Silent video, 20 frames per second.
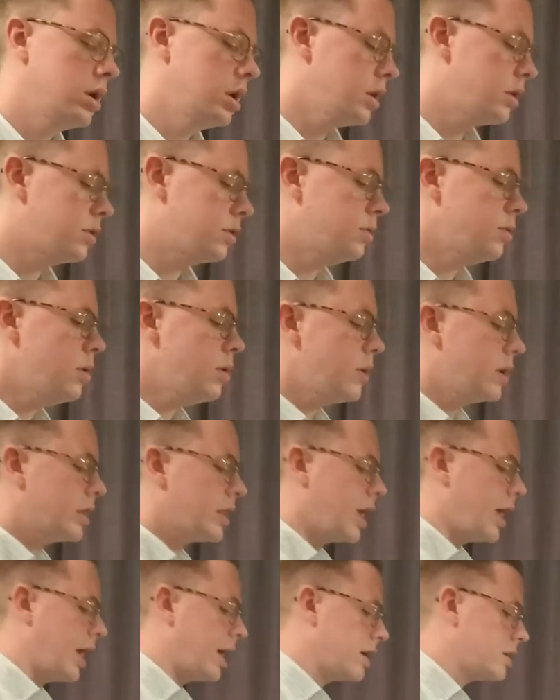Throwing the
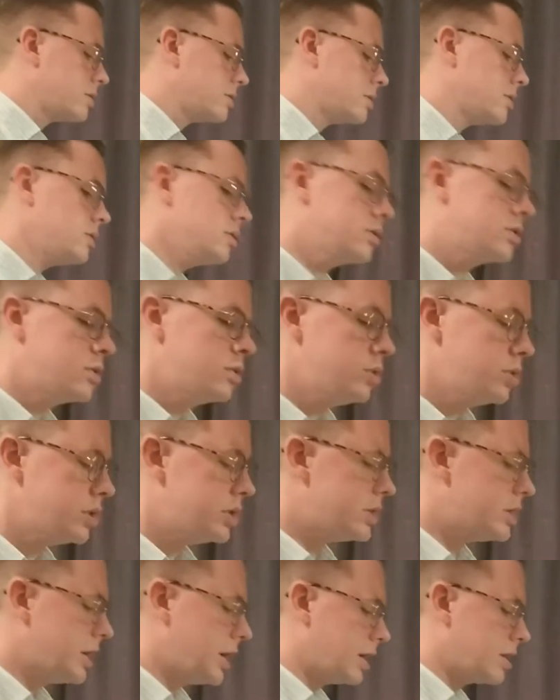hands towards the
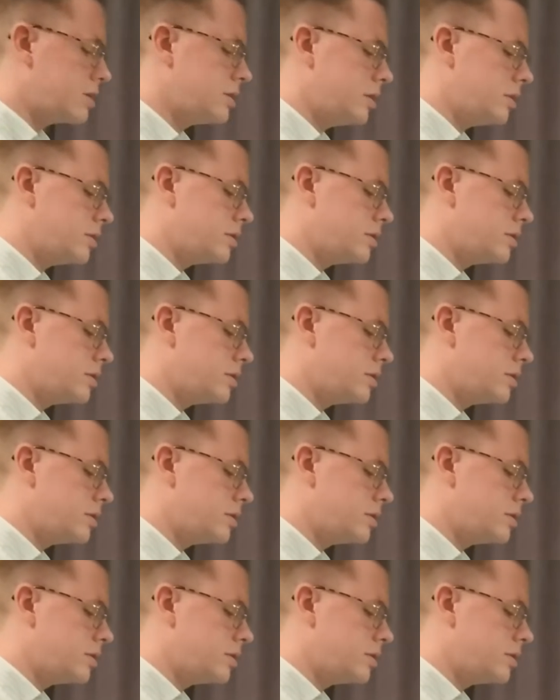next note.